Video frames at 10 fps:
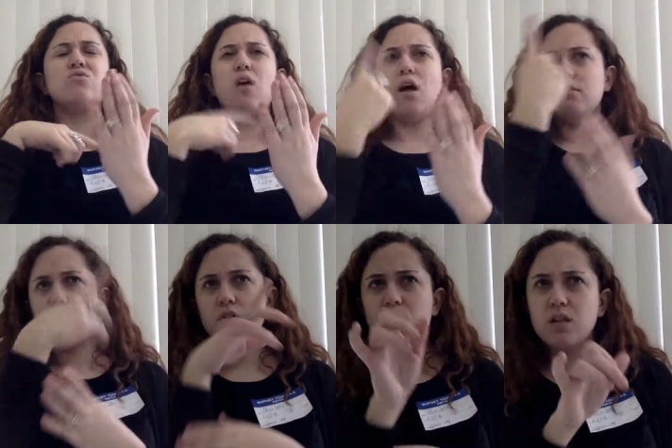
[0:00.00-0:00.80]
Where do
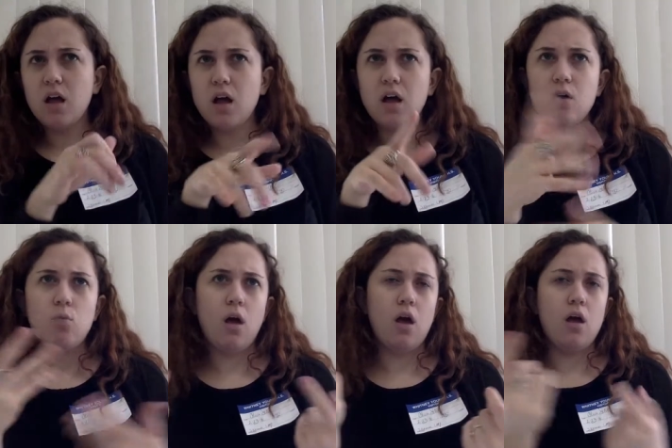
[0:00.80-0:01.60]
we have
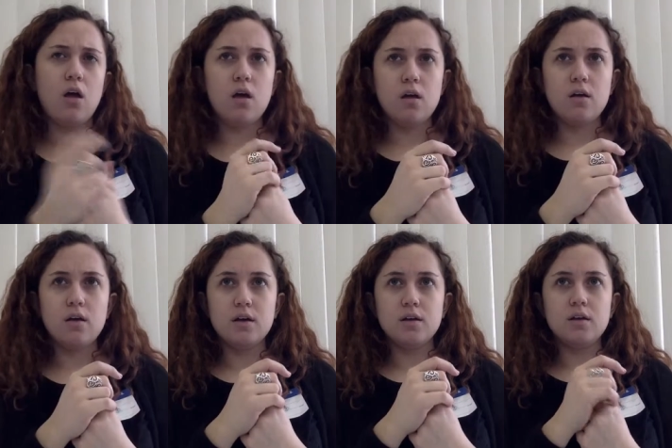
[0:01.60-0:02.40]
a vertical
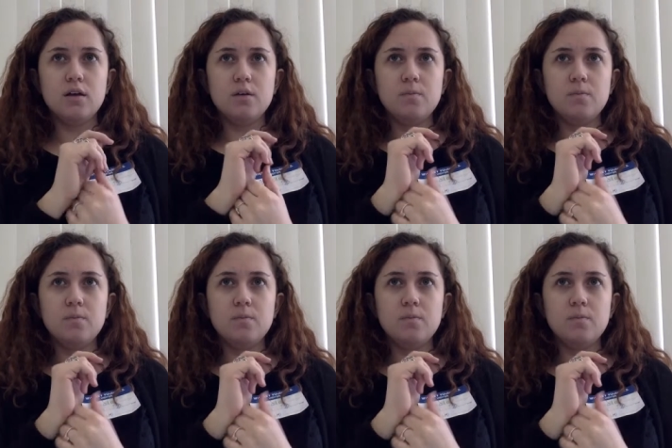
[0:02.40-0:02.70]
asymptote?